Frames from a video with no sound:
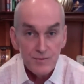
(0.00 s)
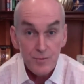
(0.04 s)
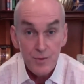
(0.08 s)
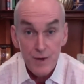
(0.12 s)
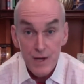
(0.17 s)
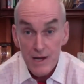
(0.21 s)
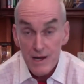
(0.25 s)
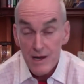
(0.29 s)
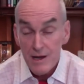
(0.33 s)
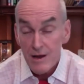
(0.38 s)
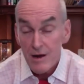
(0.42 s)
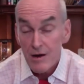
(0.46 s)

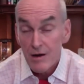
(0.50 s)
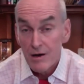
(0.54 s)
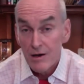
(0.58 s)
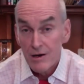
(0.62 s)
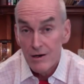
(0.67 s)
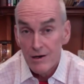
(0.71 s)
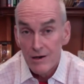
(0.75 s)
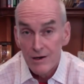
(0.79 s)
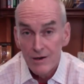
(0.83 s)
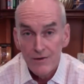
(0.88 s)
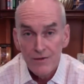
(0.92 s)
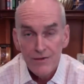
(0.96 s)
we
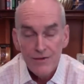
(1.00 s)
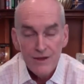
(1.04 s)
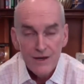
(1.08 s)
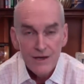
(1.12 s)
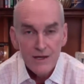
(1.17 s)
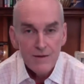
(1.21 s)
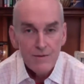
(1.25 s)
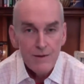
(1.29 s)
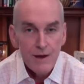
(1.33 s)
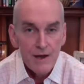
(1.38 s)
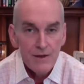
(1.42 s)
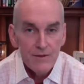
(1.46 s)
all think
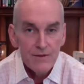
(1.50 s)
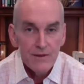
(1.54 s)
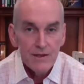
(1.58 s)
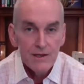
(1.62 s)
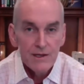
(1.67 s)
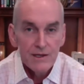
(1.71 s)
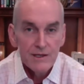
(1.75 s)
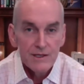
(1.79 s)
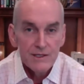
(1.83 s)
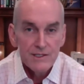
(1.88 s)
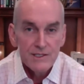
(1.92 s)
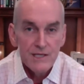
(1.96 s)
about
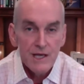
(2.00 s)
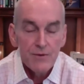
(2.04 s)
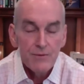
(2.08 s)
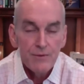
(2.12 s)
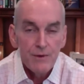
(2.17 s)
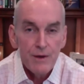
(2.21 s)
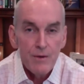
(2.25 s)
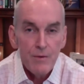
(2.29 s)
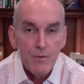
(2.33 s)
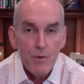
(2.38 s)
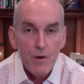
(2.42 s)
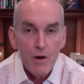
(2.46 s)
things that
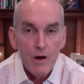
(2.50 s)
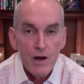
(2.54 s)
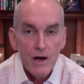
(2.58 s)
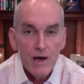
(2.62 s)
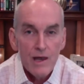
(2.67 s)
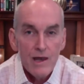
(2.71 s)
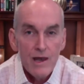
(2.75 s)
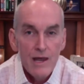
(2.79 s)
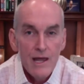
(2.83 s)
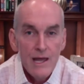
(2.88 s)
we want,